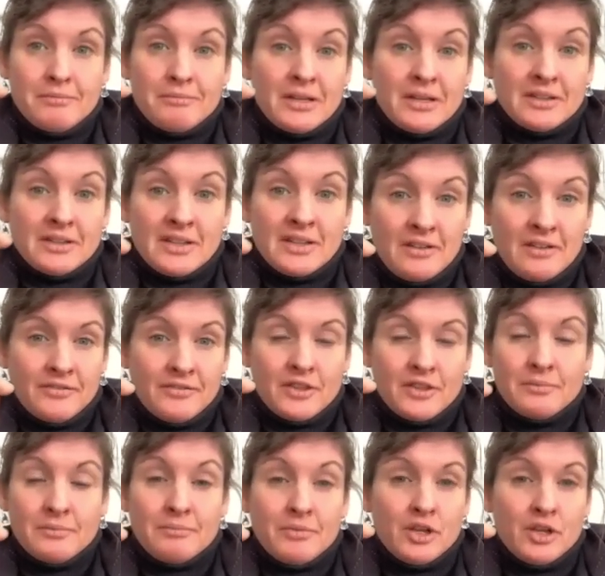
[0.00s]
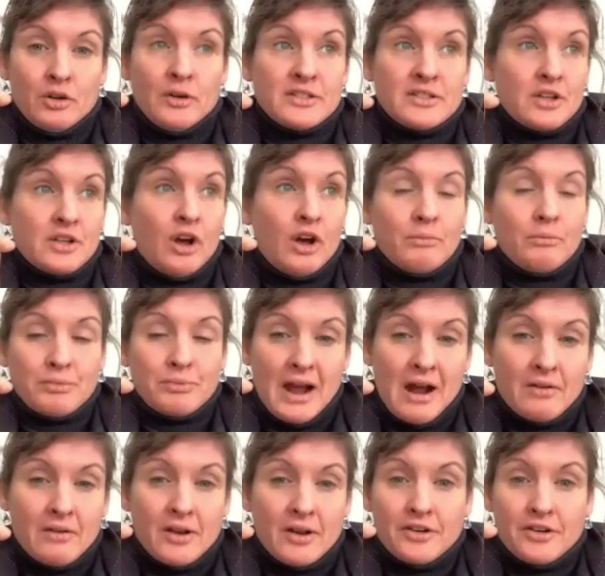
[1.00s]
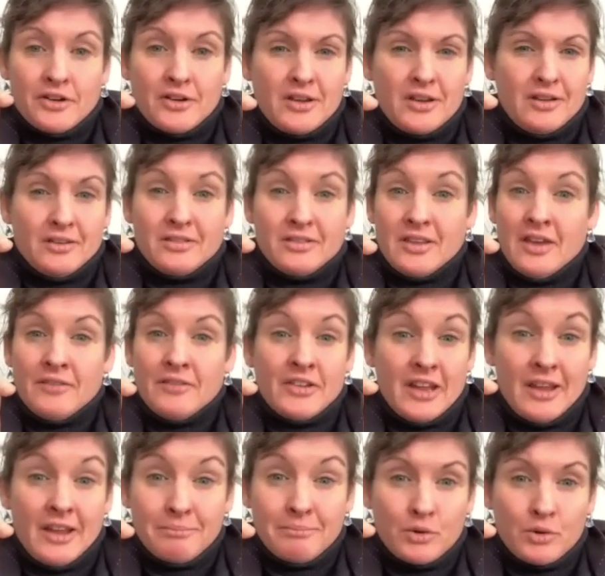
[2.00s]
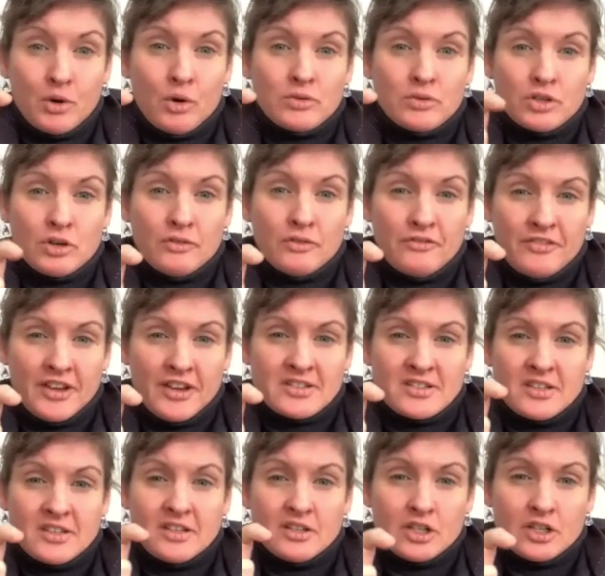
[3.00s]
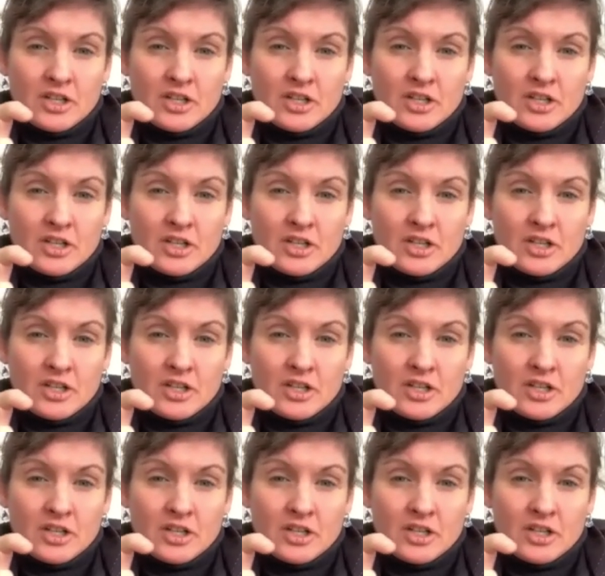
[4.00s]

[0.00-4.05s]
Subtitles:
but leave the, it's all brown underneath? If it ain't broke, don't fix it.